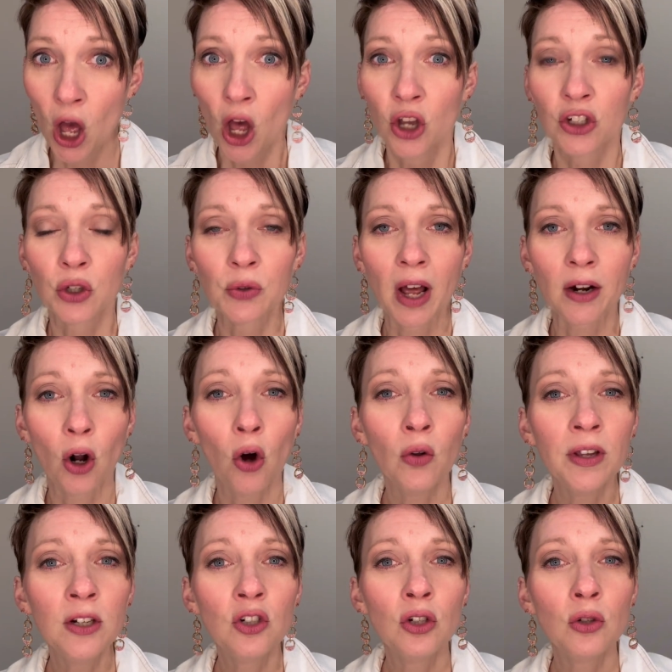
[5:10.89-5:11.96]
So not
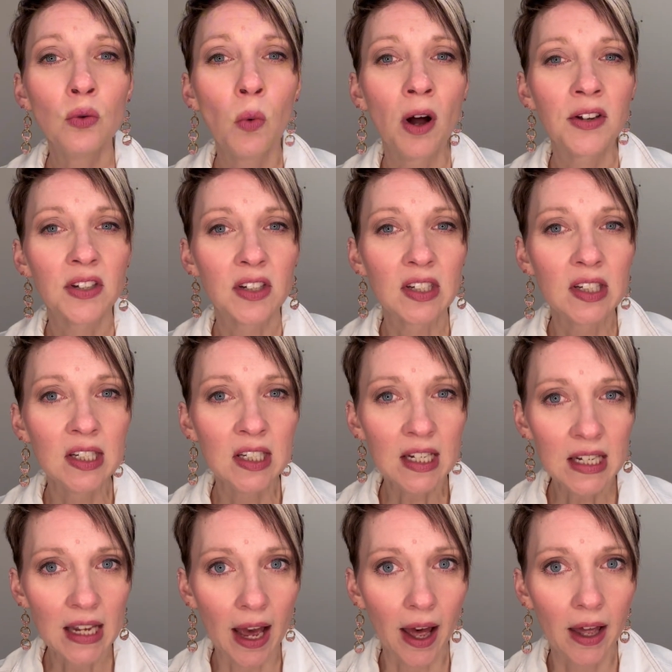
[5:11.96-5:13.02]
only do you want to
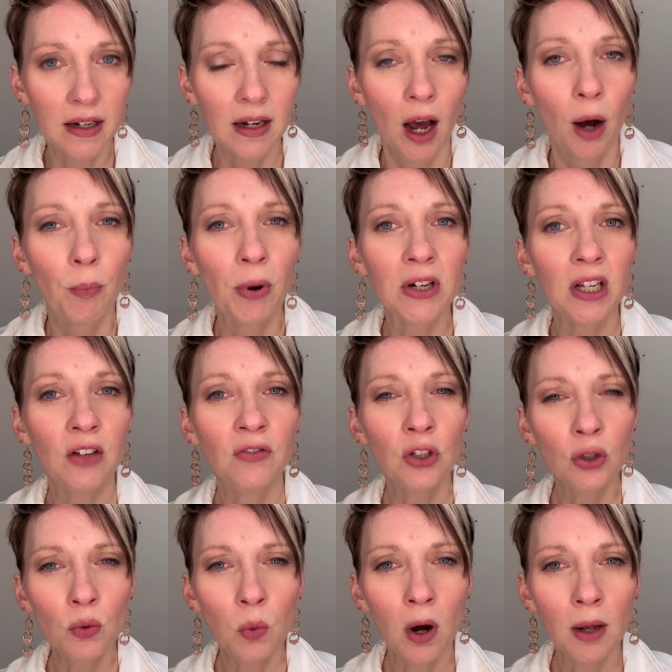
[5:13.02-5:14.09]
see it, but if
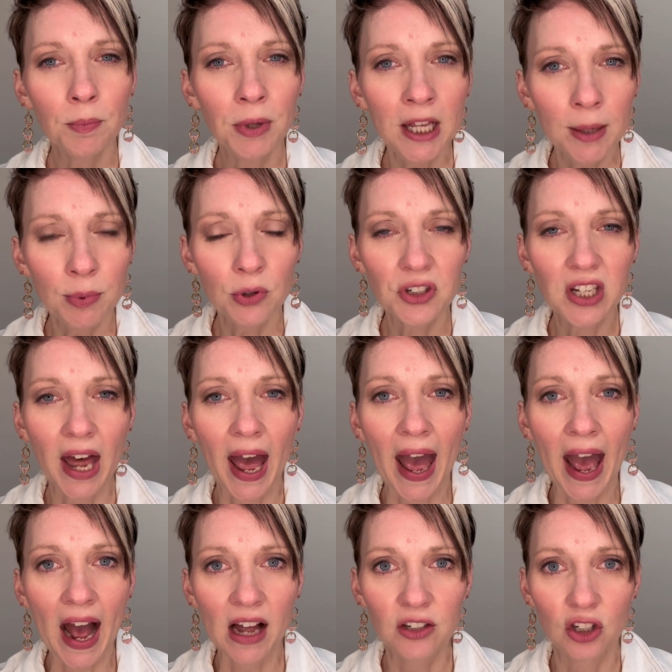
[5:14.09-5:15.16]
you want people to
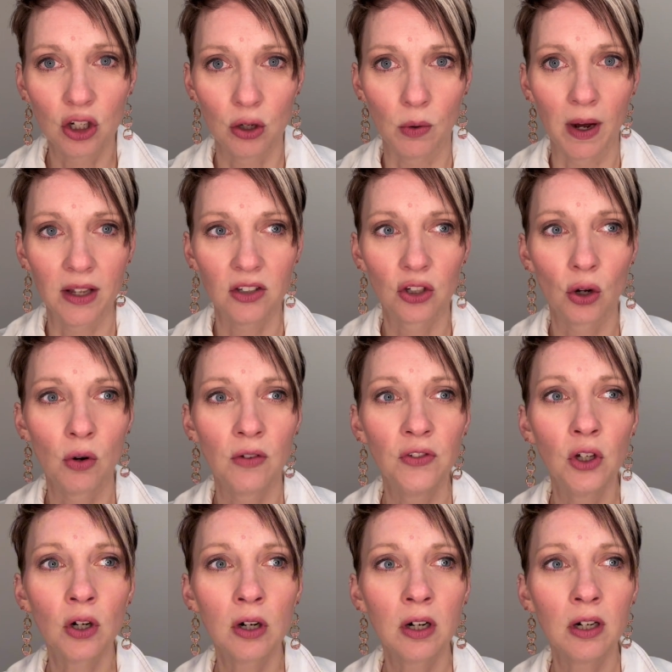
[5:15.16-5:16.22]
add to it, so if
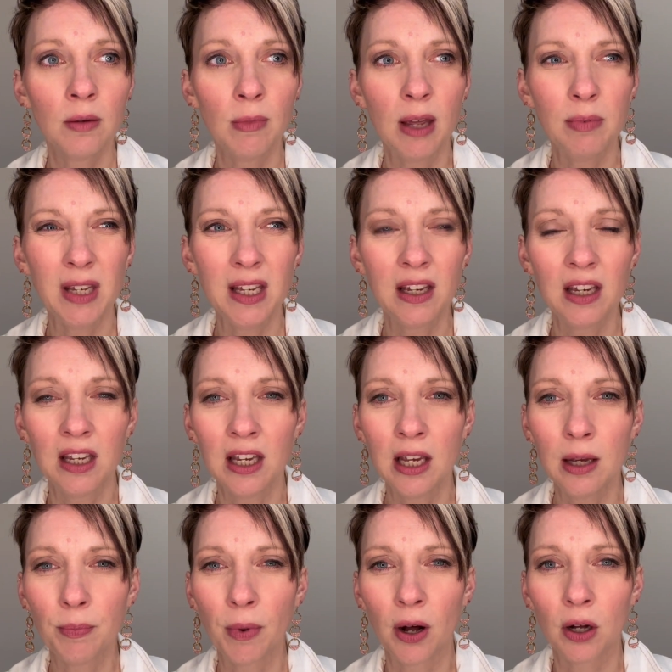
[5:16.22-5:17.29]
you're going to maybe
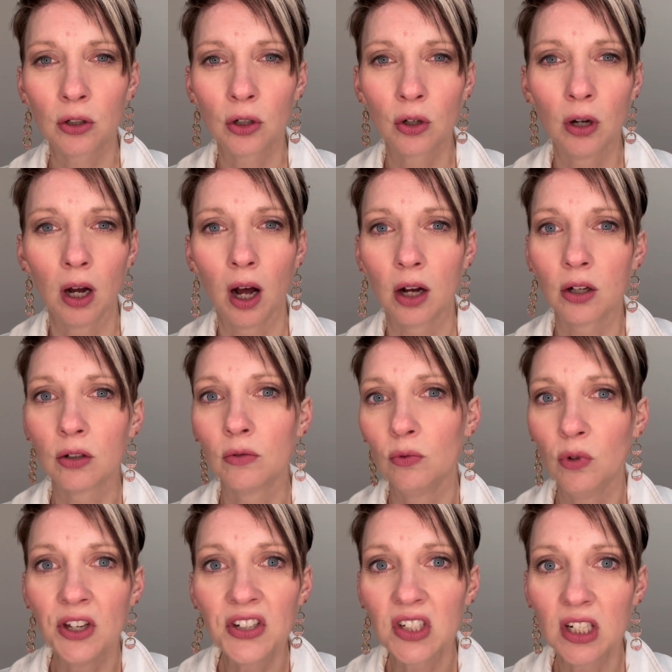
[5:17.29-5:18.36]
keep a
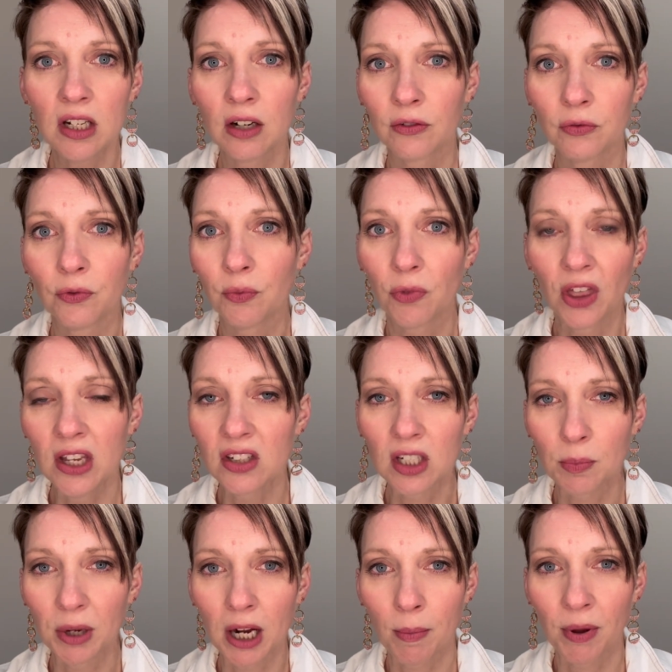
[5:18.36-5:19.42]
listing of things to
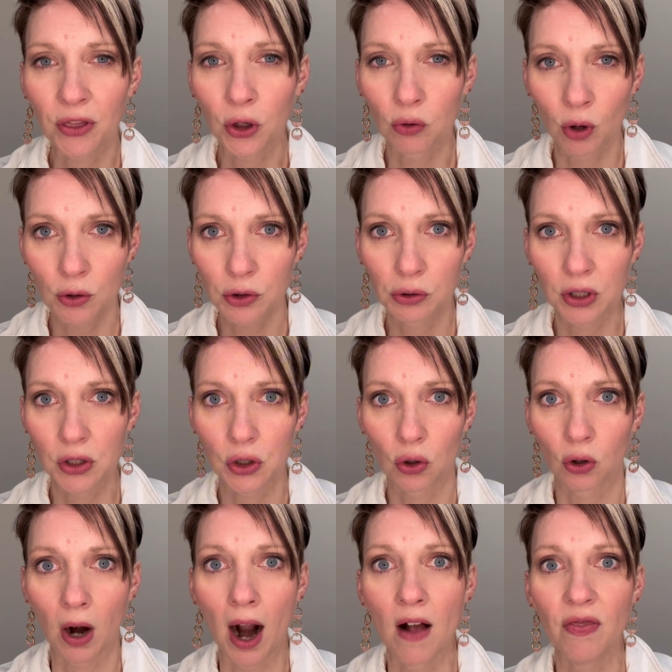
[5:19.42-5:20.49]
pick up at the grocery
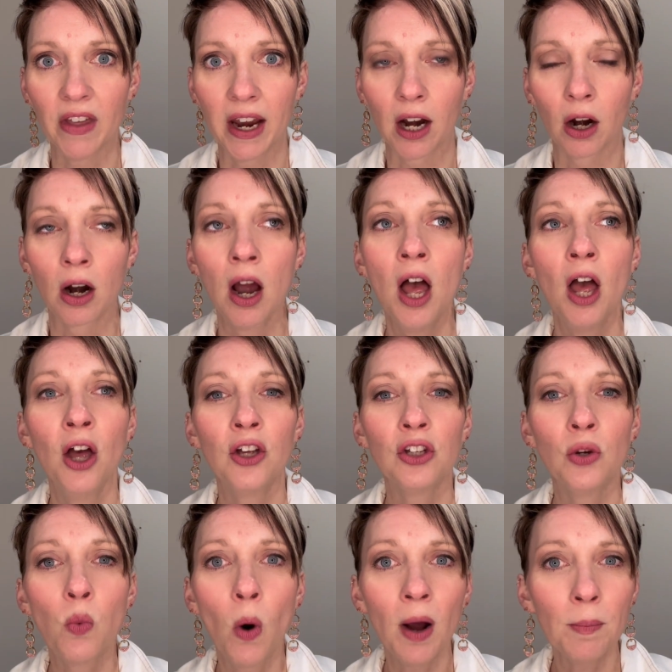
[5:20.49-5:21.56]
store on there,
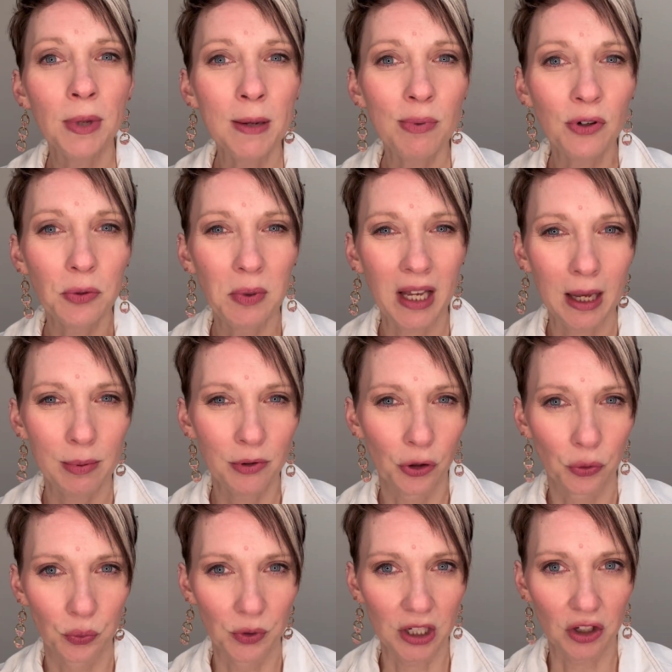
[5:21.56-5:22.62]
you want people to be able to
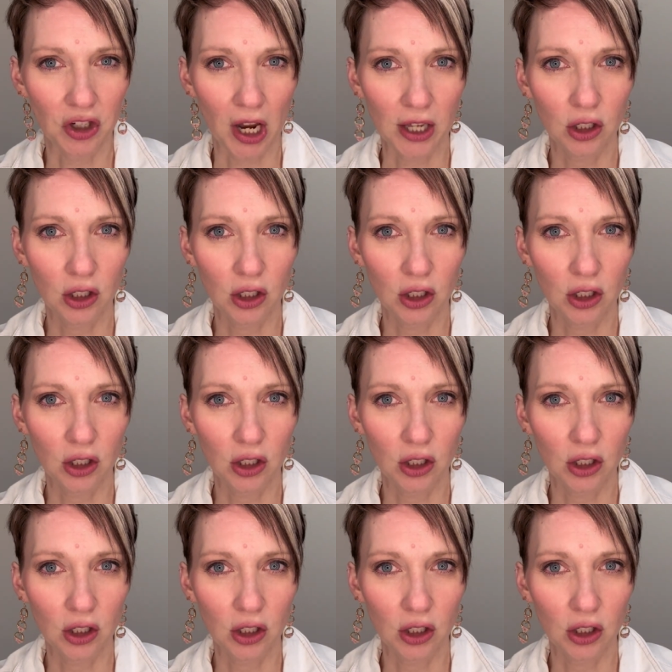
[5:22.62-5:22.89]
reach it.